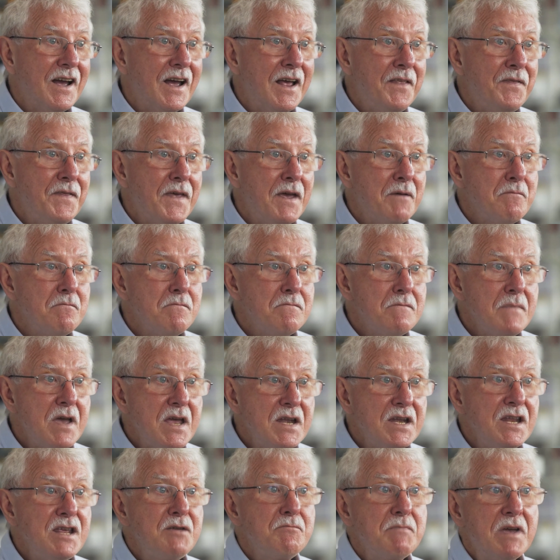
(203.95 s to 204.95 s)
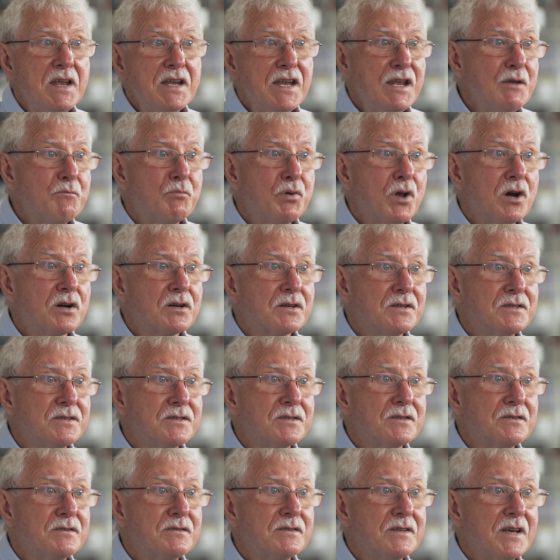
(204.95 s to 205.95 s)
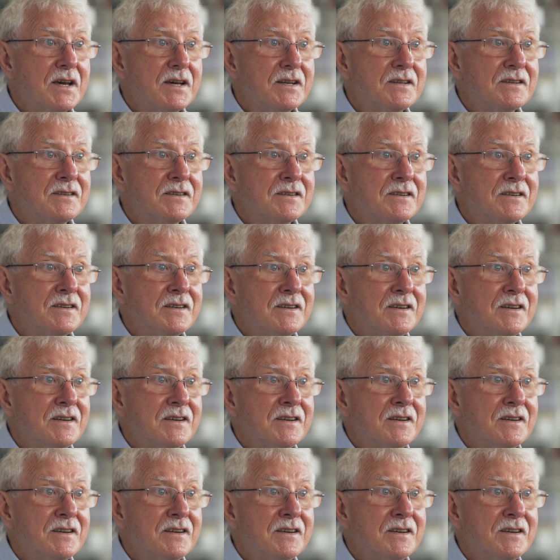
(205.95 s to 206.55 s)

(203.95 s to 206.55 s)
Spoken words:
And there are many, many blockers to that.